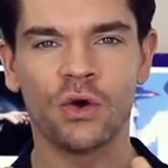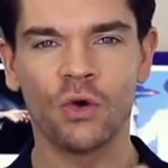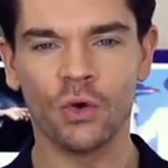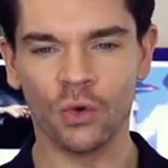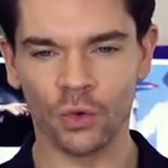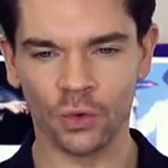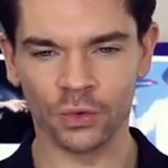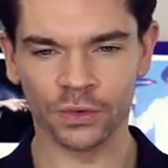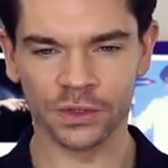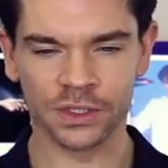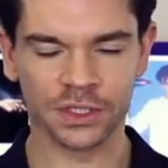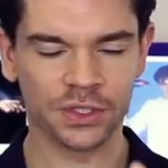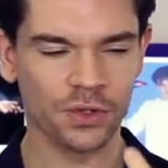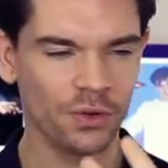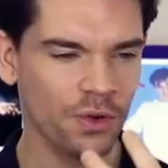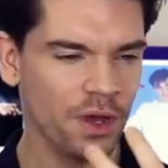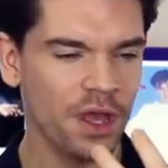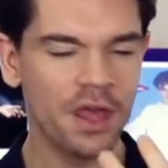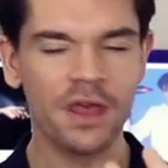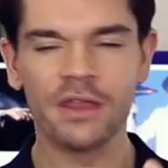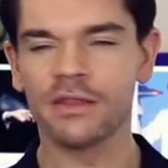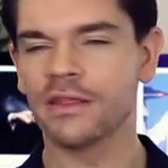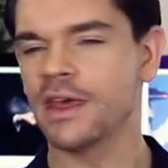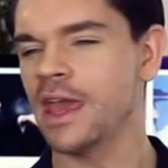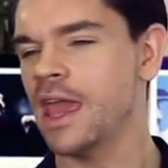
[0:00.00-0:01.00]
hold. So
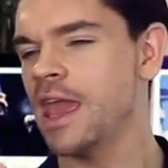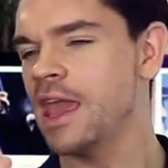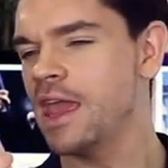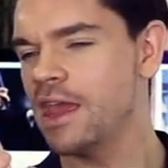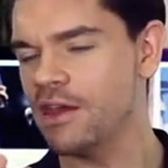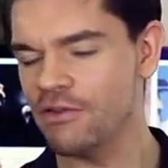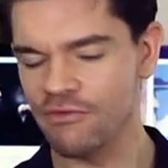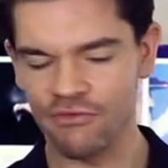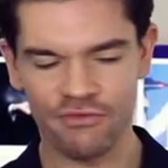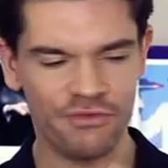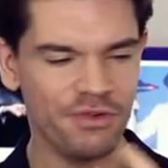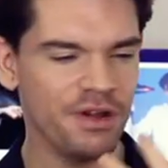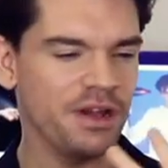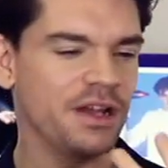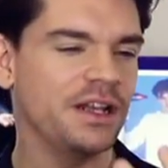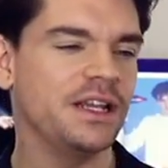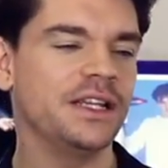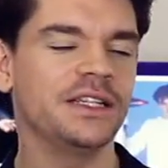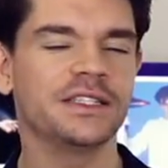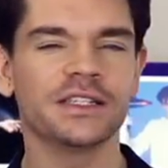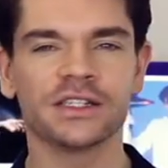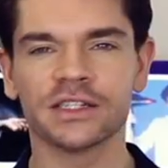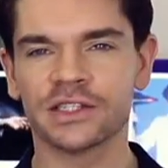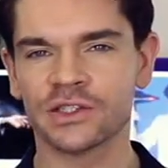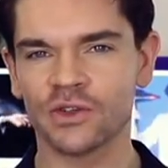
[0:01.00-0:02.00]
the hair
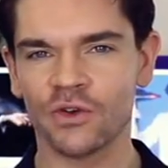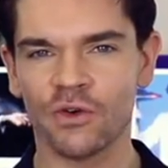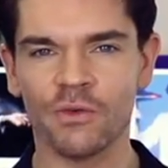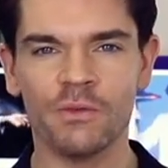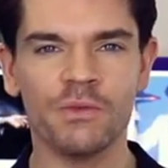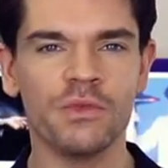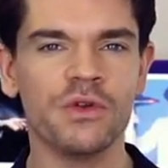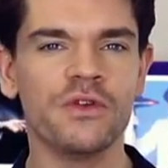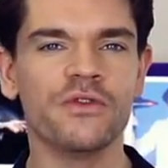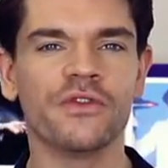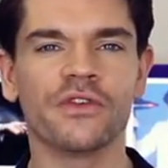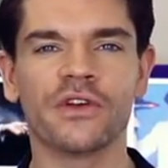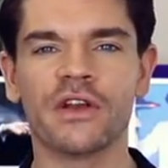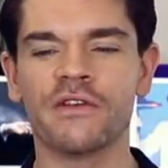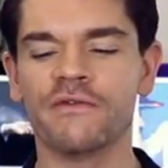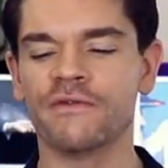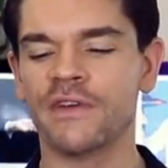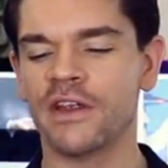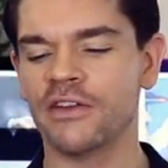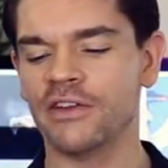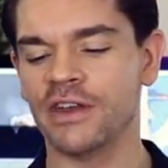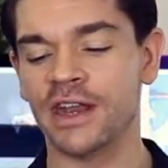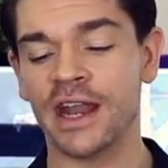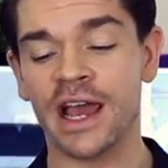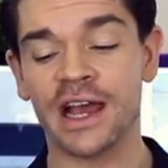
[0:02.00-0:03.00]
really does sort of move around
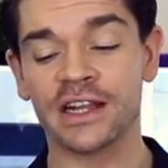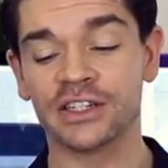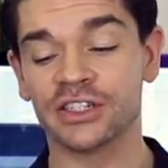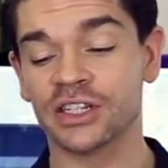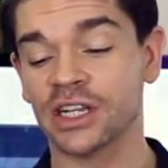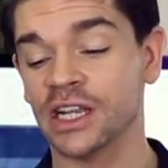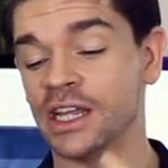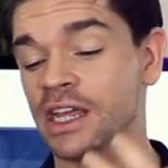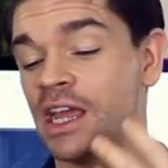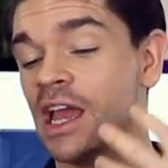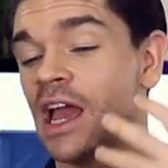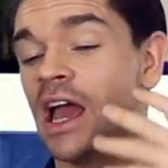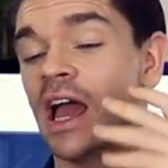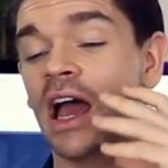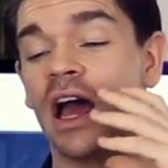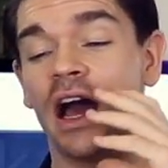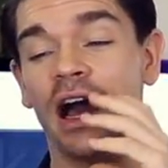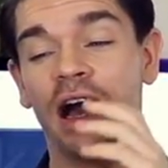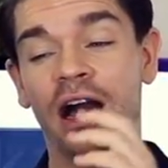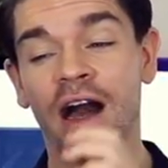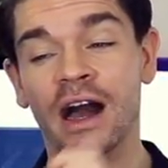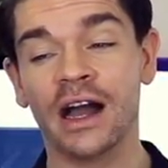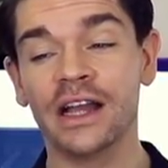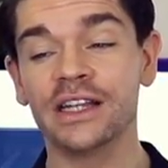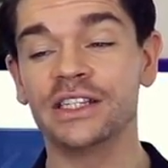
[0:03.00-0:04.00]
very naturally.
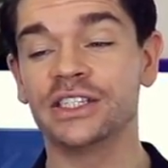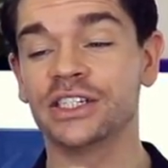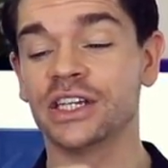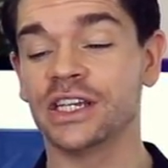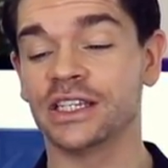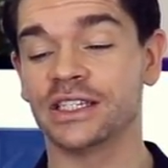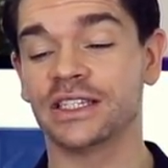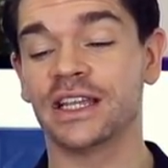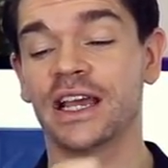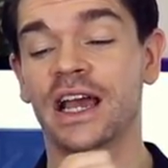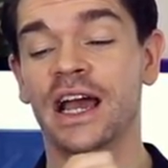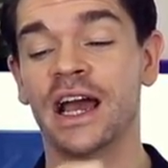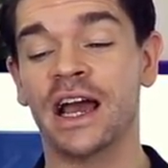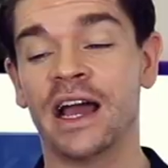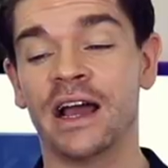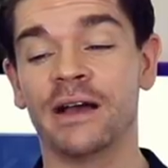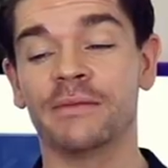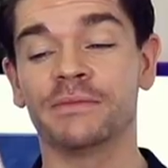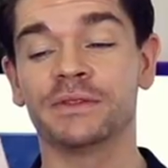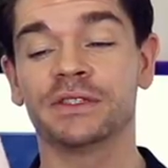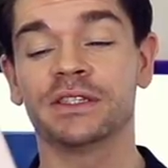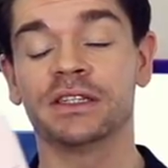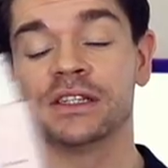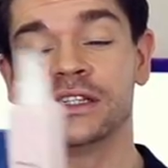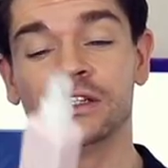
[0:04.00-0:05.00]
I just
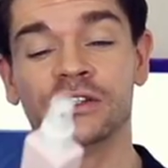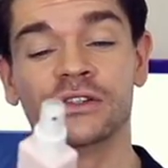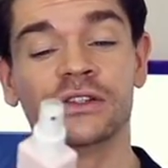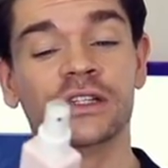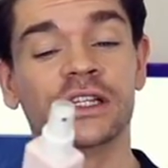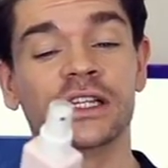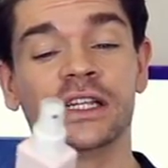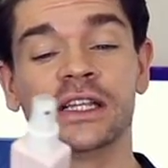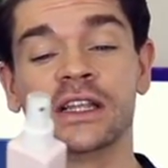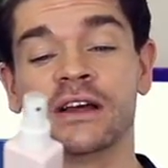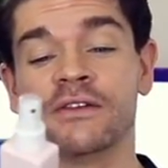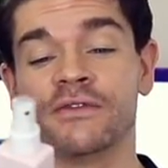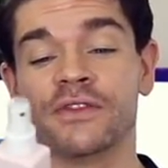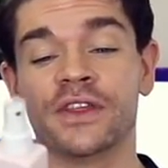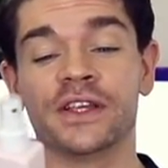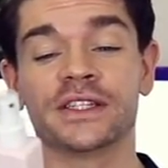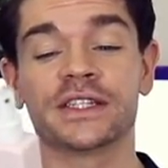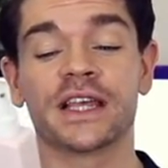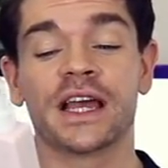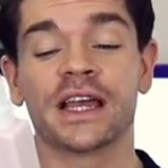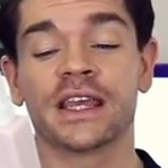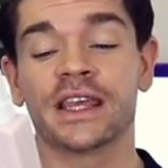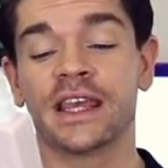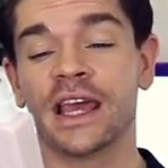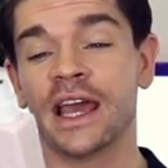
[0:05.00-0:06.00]
absolutely love
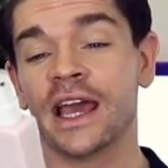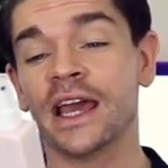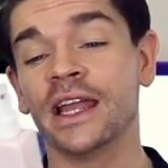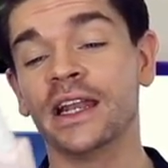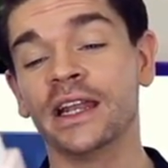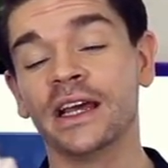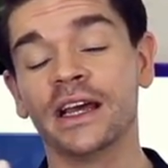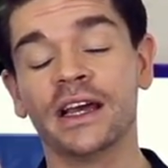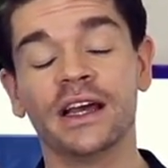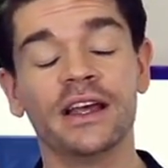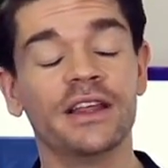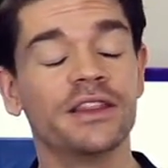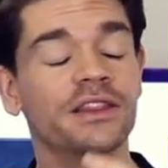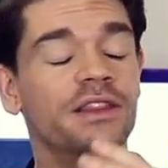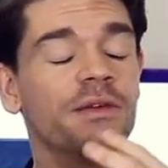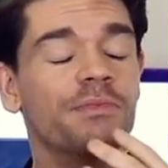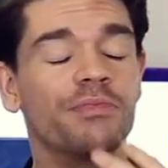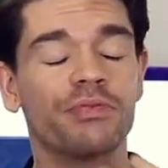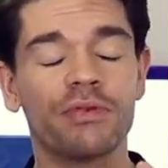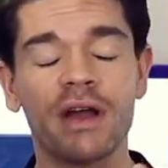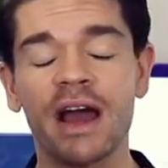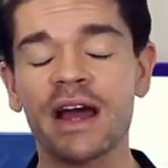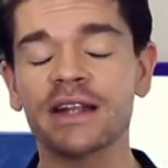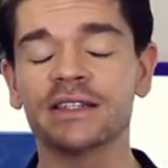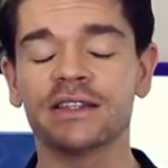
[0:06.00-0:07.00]
this. Again, the
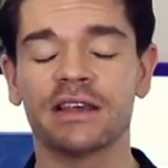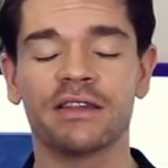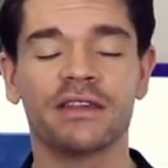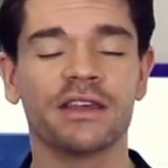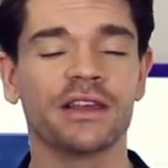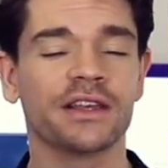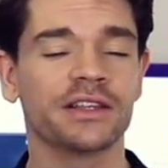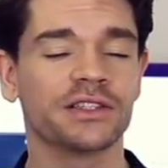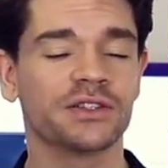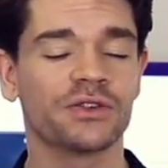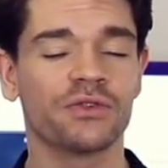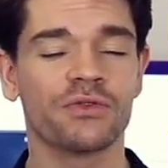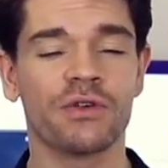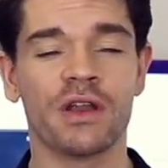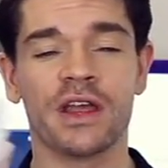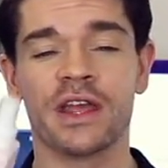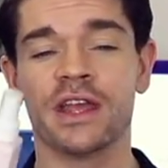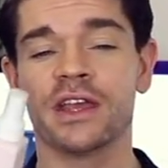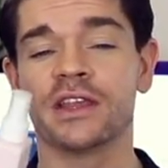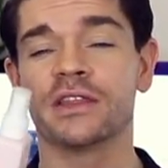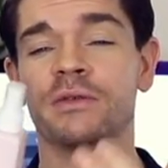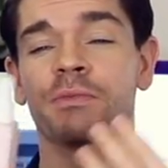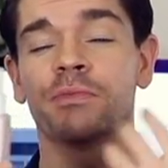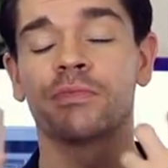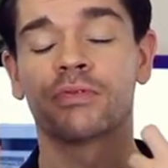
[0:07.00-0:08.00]
brand I think is
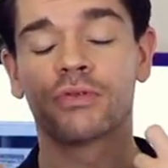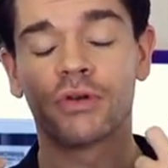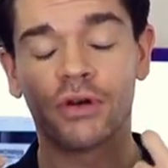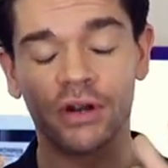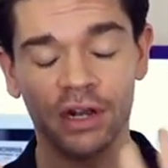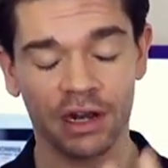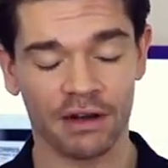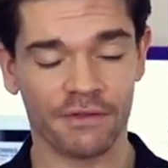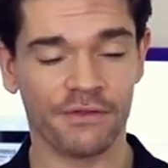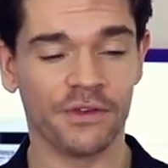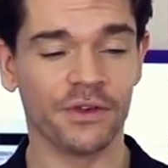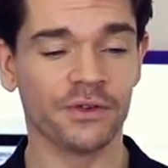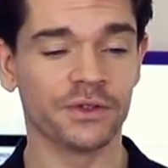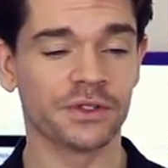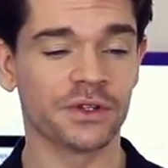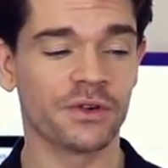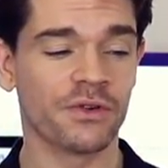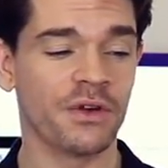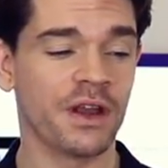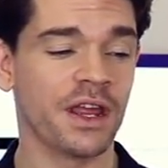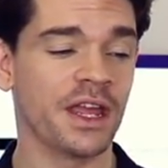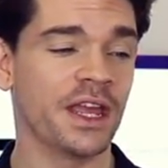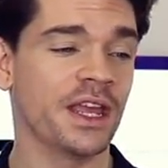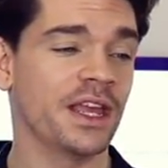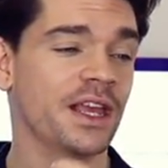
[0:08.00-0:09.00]
great. The product feels
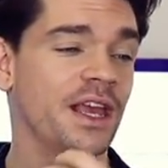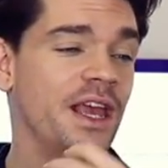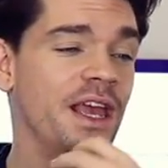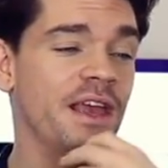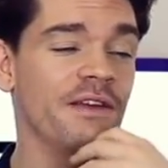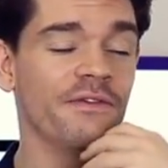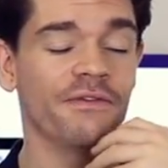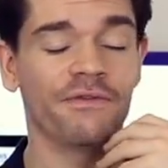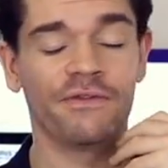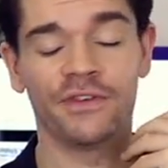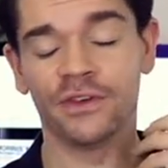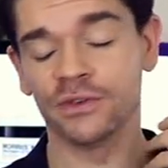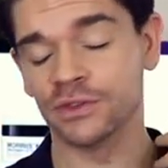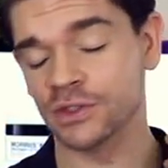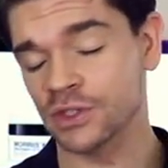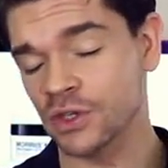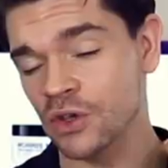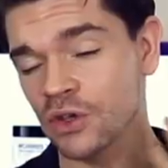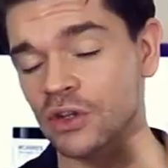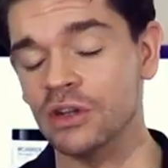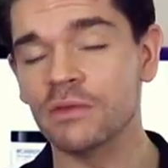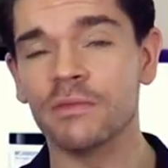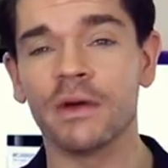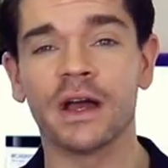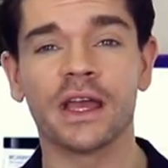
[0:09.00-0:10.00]
great. It feels
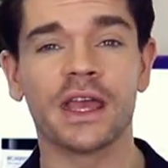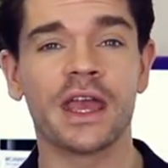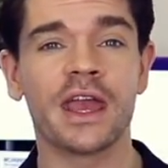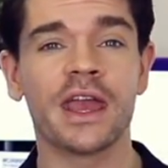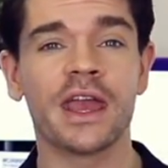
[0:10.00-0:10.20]
good in my